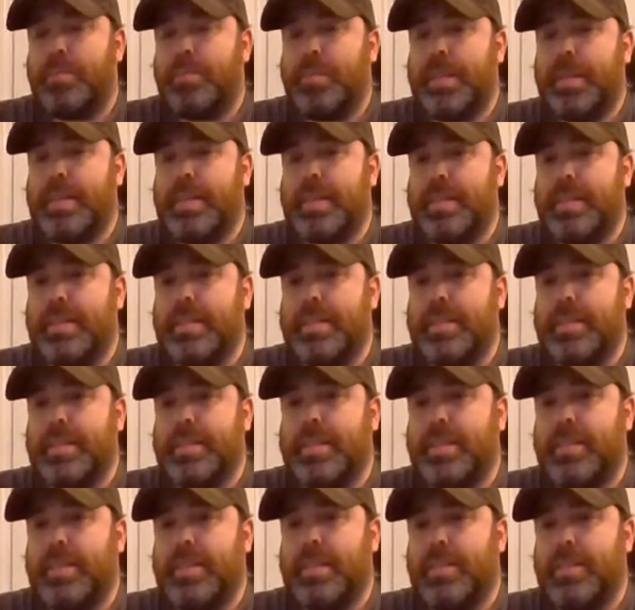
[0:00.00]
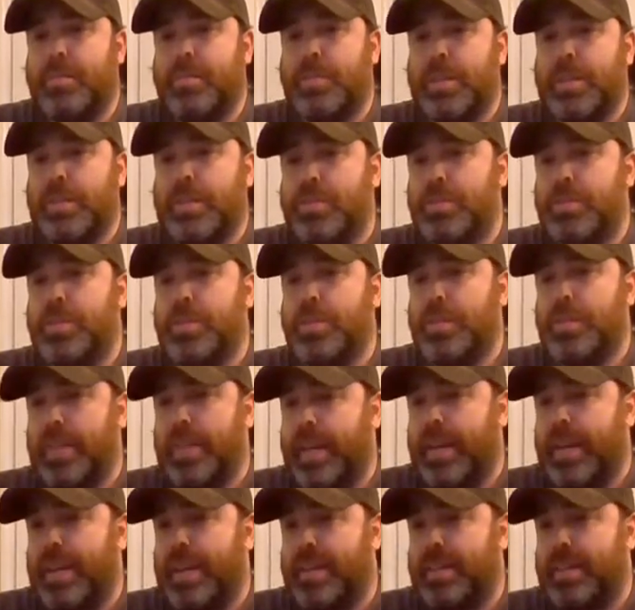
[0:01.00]
Because when you do
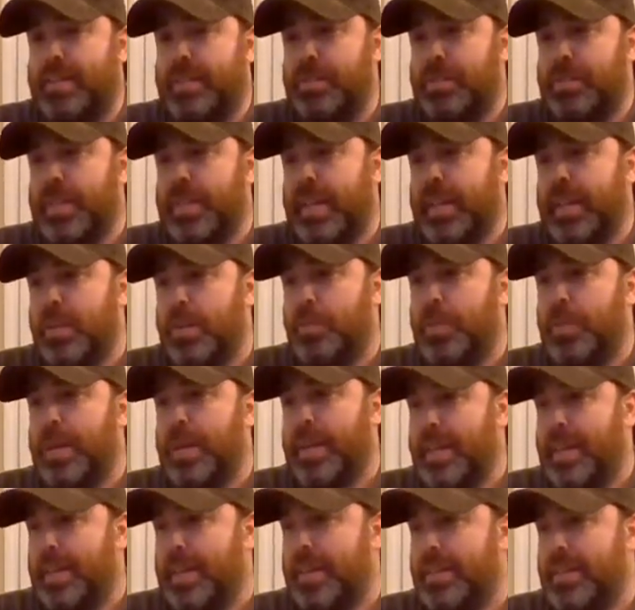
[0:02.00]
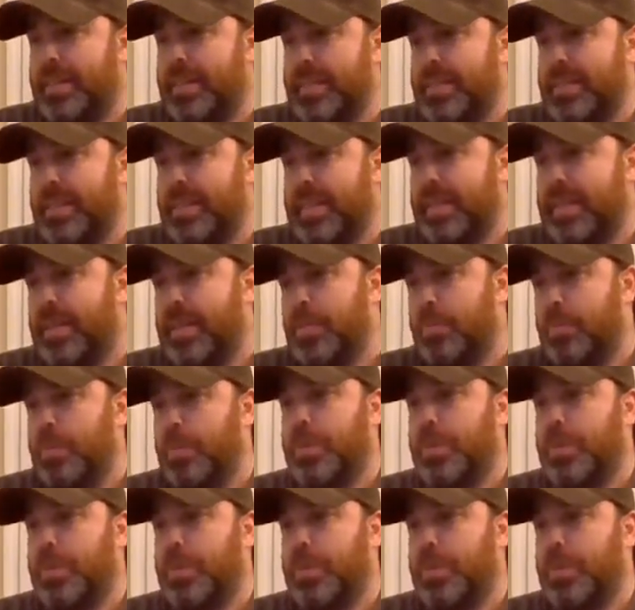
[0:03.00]
that, you take away like a